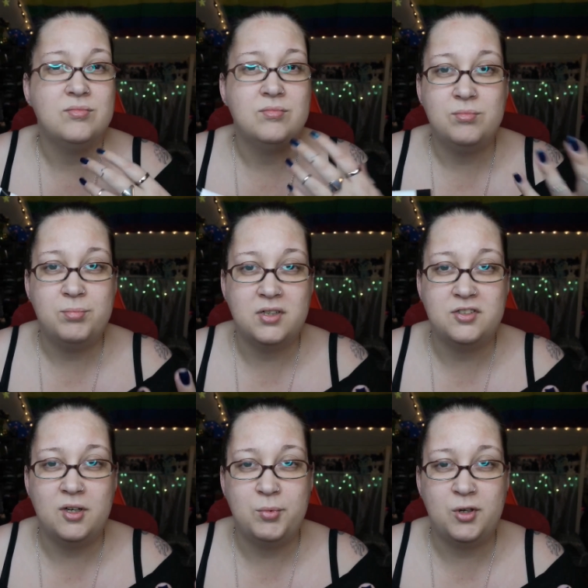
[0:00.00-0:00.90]

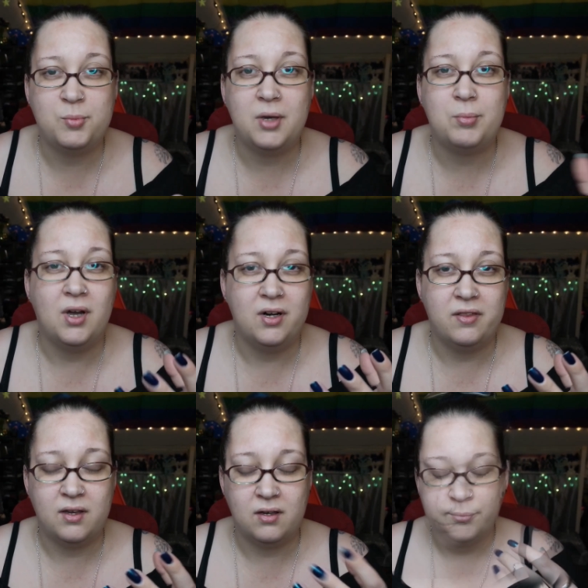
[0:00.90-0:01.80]
bunched up newspaper kind of
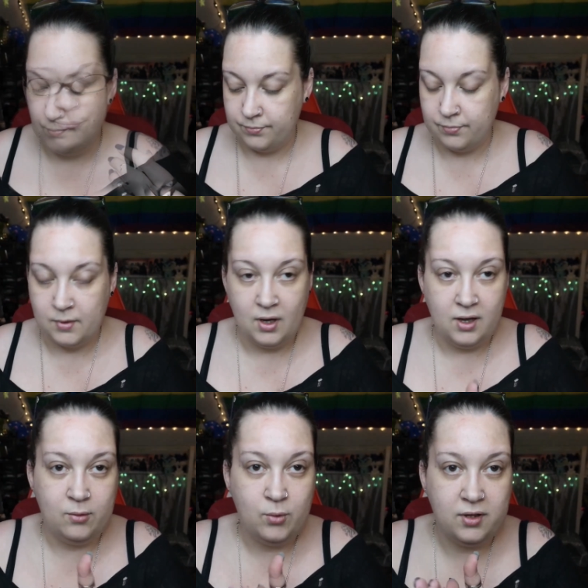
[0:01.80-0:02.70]
thing. I
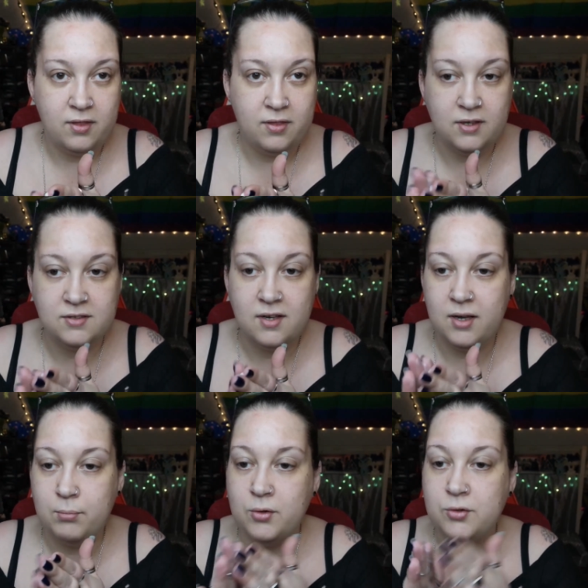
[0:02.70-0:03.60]
think one of the things I
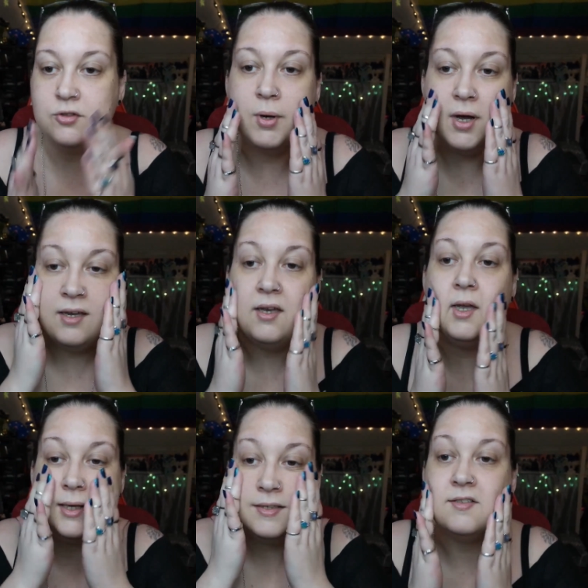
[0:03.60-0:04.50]
like most about INKEY
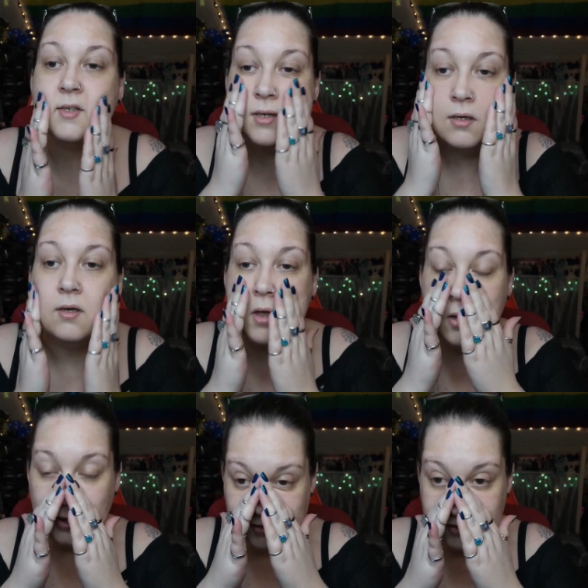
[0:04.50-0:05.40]
List
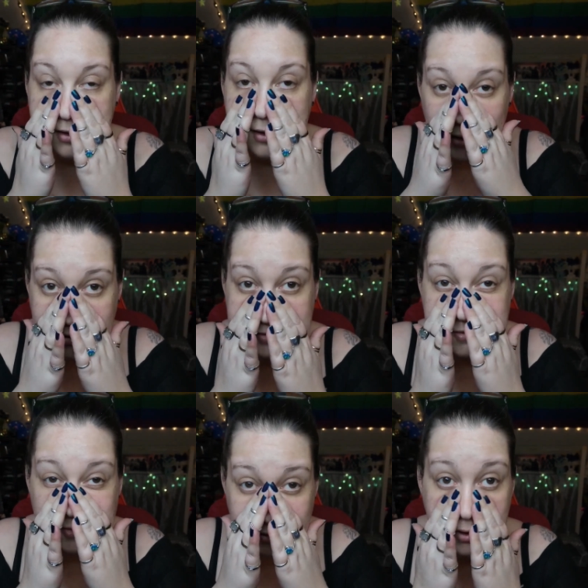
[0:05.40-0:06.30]
is that it
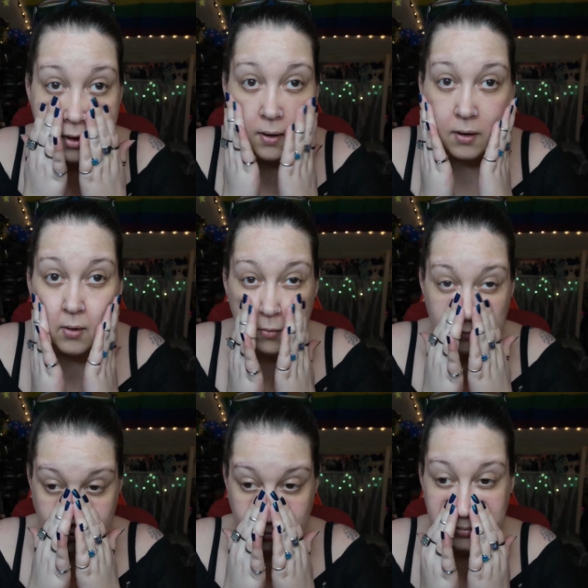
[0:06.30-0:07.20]
is
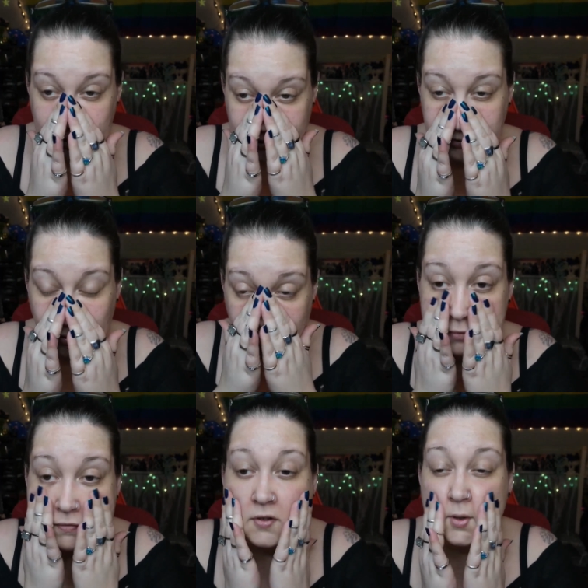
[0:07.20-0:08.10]
completely, all
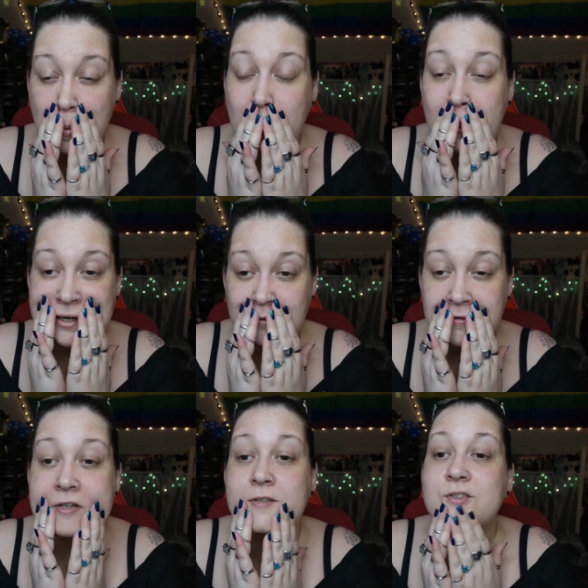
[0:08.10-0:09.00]
of it is completely
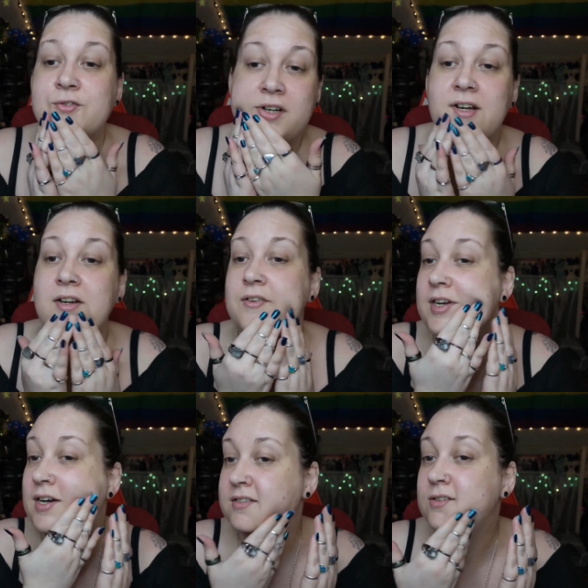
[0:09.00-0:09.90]
fragrance free. None of it
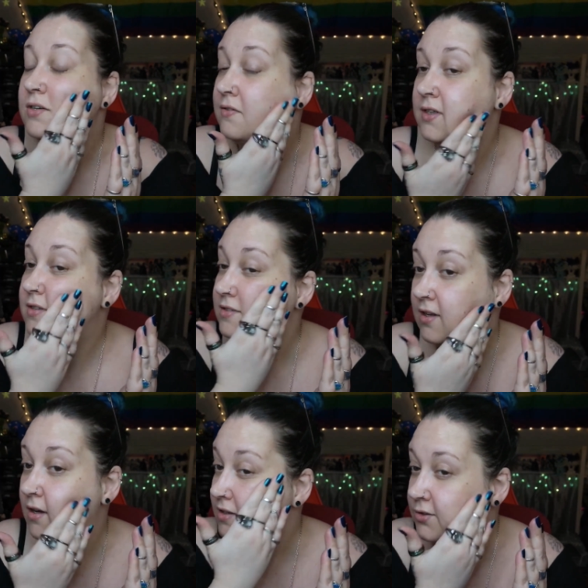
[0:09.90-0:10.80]
has got even the
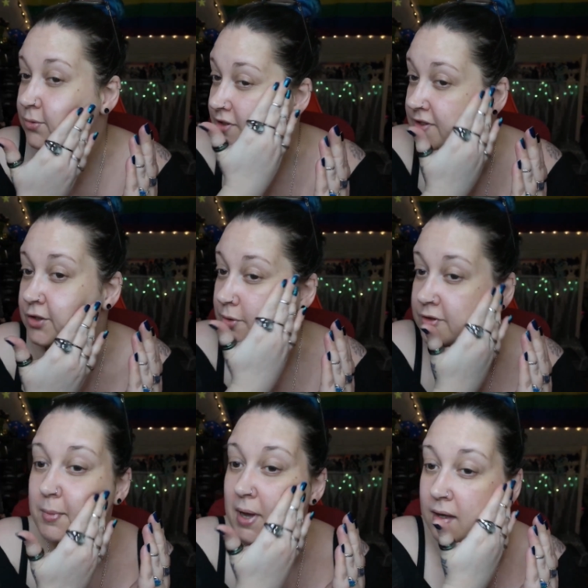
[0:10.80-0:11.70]
slightest residual
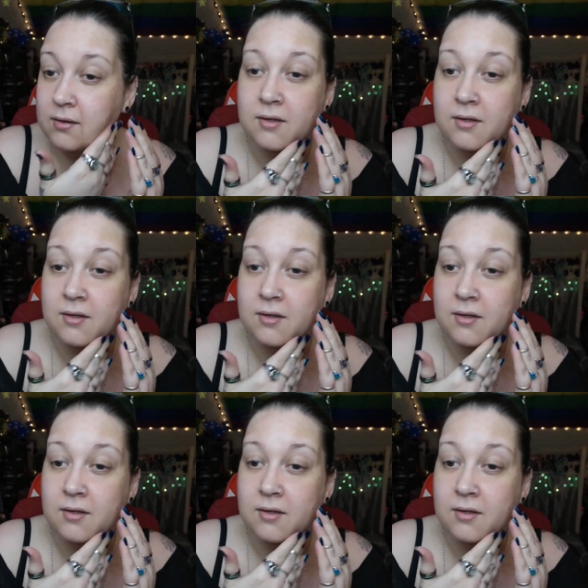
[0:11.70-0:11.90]
smell.